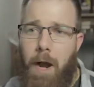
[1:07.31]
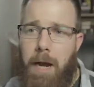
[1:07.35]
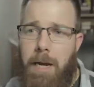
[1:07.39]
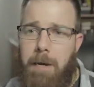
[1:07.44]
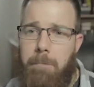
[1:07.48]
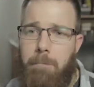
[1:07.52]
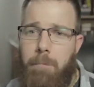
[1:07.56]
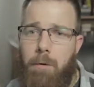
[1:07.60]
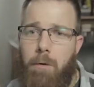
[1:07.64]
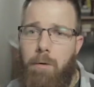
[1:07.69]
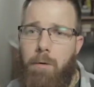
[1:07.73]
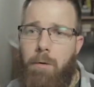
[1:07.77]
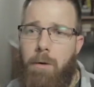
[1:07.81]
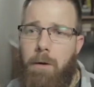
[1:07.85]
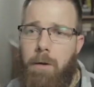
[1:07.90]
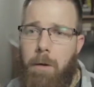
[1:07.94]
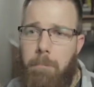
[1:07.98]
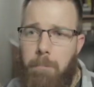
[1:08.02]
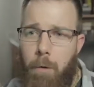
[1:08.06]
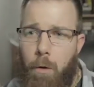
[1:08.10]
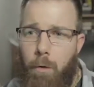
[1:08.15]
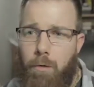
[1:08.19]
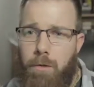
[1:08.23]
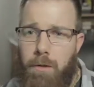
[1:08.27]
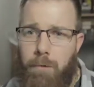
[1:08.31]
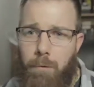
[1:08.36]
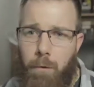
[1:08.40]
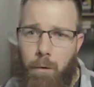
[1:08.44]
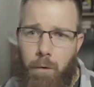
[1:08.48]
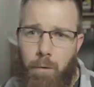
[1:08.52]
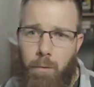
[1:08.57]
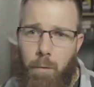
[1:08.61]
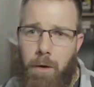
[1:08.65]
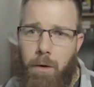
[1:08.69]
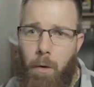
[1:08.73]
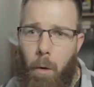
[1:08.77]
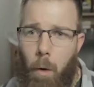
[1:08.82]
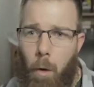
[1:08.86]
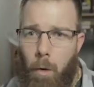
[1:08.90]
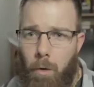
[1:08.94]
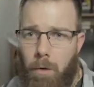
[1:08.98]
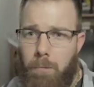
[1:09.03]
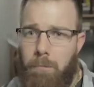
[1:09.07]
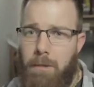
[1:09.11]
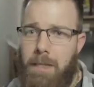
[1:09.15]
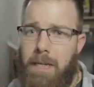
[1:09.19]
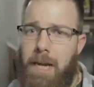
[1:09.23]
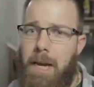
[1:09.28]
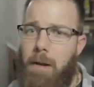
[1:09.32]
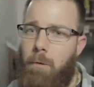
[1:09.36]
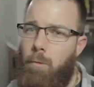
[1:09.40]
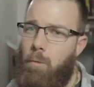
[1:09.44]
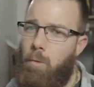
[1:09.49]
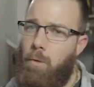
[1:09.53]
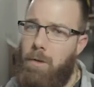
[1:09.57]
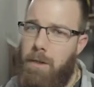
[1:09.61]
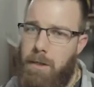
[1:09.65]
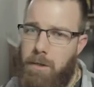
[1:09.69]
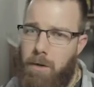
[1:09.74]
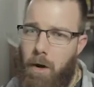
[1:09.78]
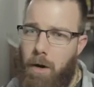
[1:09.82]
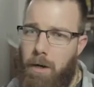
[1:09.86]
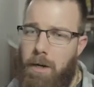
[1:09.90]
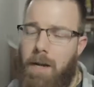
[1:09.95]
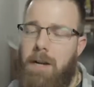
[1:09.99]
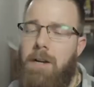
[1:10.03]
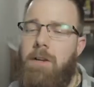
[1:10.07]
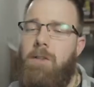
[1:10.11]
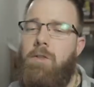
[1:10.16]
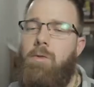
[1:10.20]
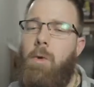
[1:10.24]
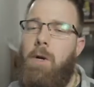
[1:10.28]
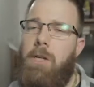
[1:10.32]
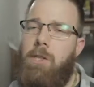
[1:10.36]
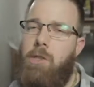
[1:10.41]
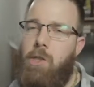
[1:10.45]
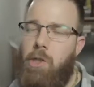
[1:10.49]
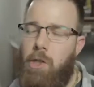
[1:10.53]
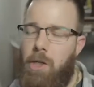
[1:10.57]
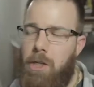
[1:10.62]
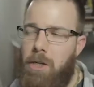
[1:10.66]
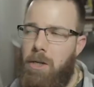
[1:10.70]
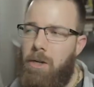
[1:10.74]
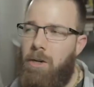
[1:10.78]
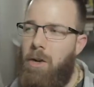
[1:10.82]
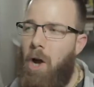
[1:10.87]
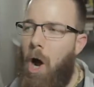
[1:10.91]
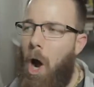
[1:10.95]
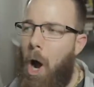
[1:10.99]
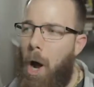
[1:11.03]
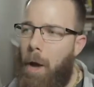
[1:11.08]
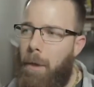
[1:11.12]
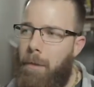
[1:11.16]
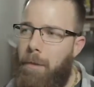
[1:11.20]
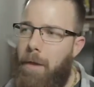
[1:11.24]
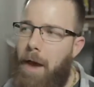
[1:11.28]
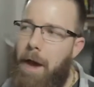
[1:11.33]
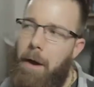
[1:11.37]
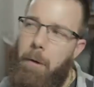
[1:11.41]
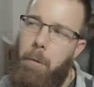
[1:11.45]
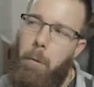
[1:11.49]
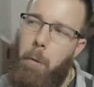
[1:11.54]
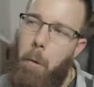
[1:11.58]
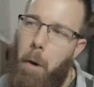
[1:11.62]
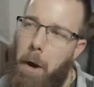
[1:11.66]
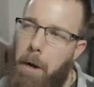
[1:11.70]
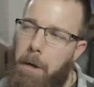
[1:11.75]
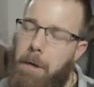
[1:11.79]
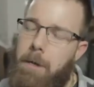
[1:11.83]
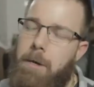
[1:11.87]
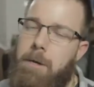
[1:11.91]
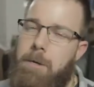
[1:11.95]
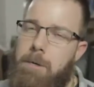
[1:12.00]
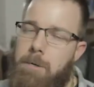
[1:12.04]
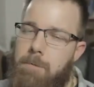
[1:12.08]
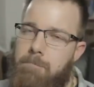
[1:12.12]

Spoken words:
I composed the first one horribly and really dark, so I cheated on that one.